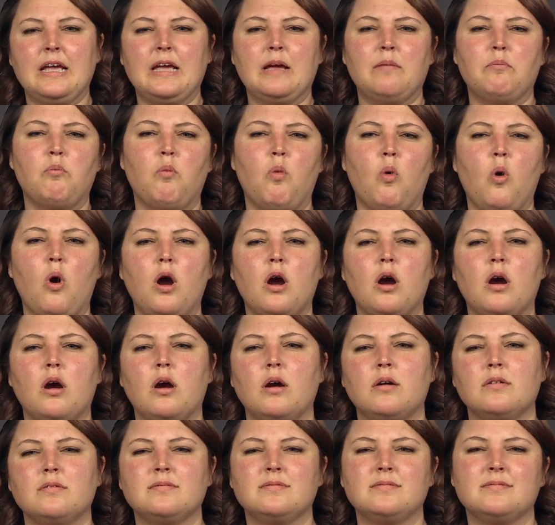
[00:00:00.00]
but they
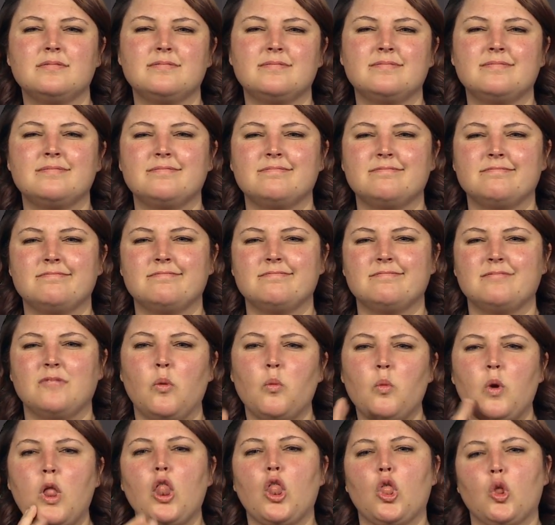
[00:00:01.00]
are small.
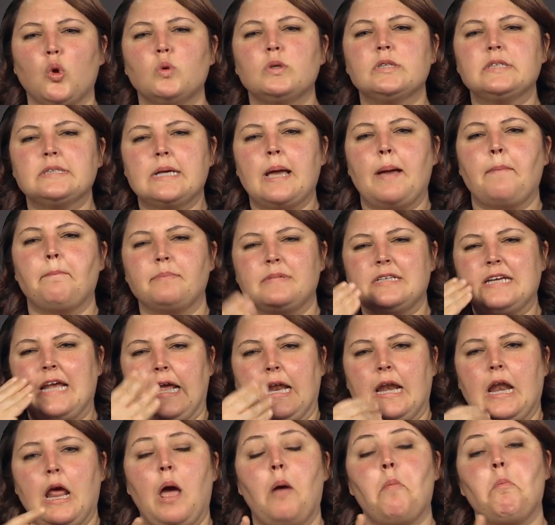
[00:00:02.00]

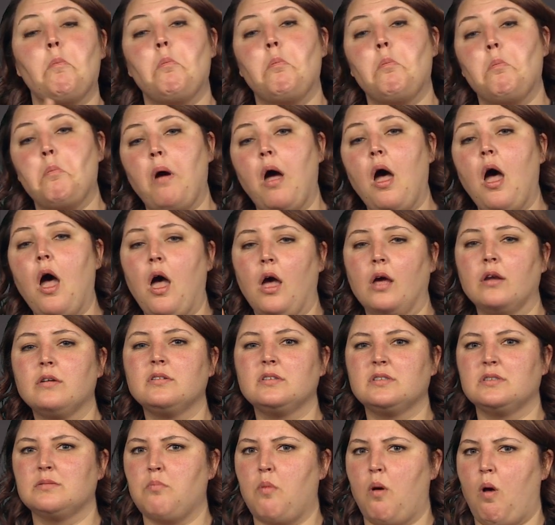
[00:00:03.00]
TIFF, however, is the
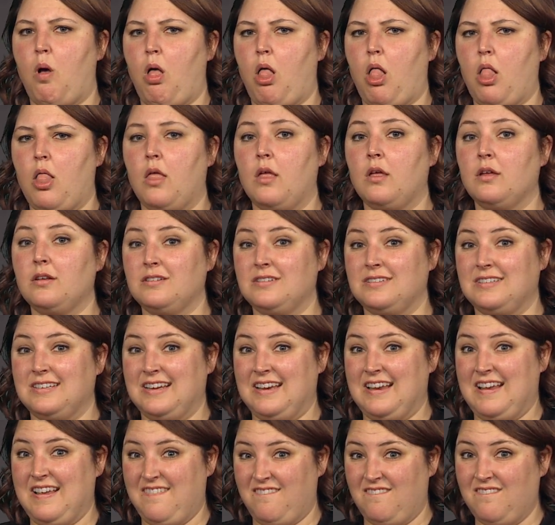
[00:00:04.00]
recommended
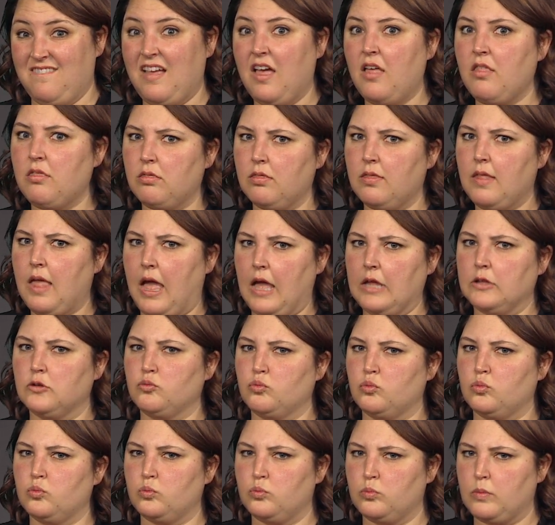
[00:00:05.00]
archival form
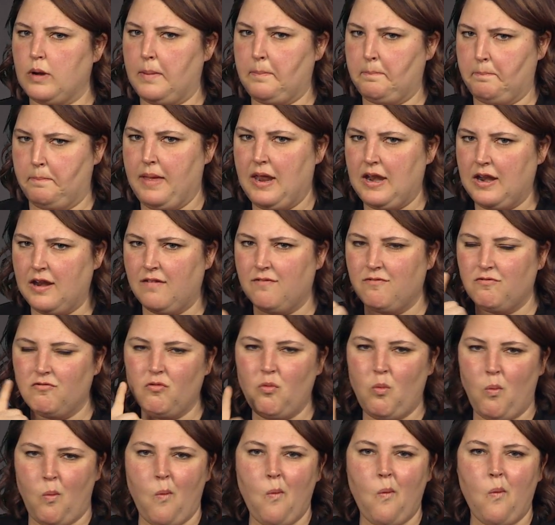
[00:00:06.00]
for
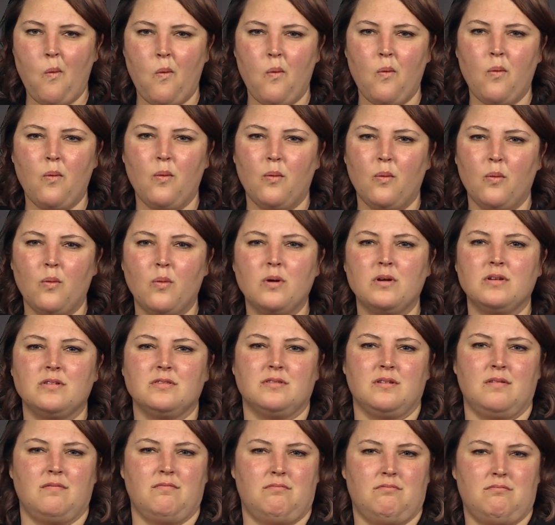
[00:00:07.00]
saving your
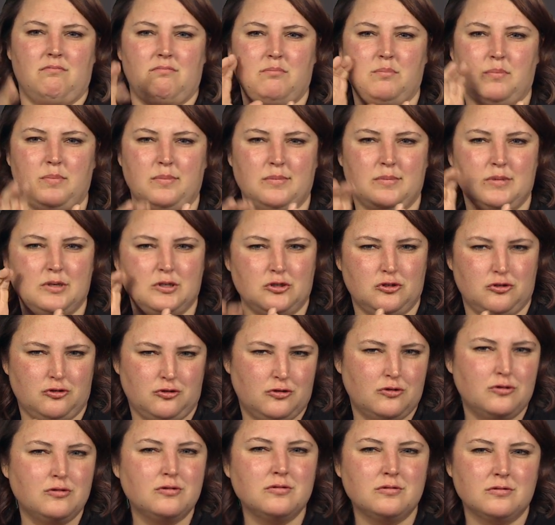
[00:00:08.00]
pictures.
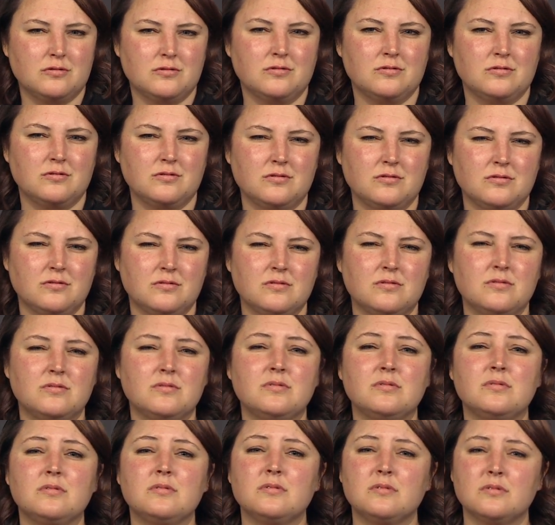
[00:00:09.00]
You'll probably find that you
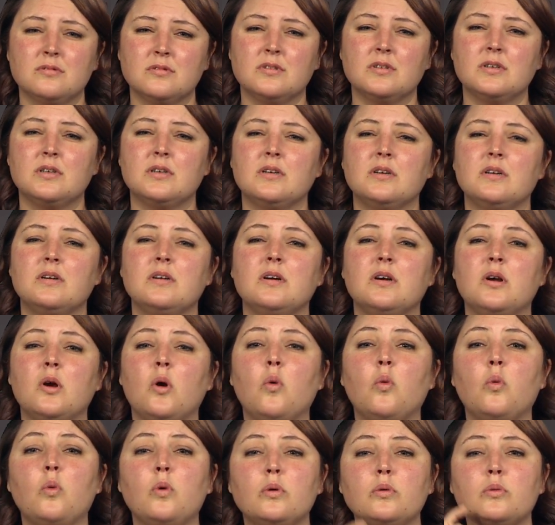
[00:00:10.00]
want to save your
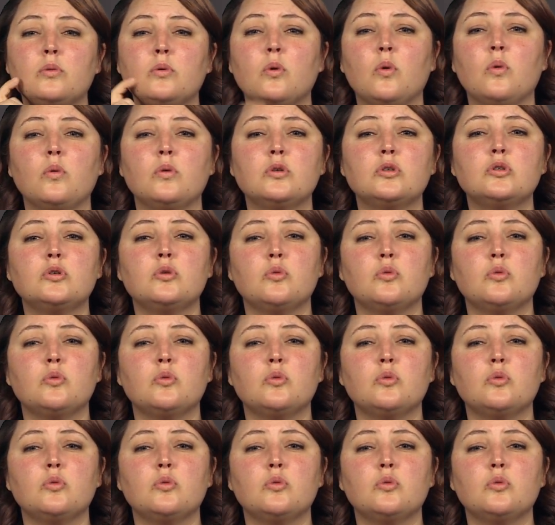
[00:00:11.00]
pictures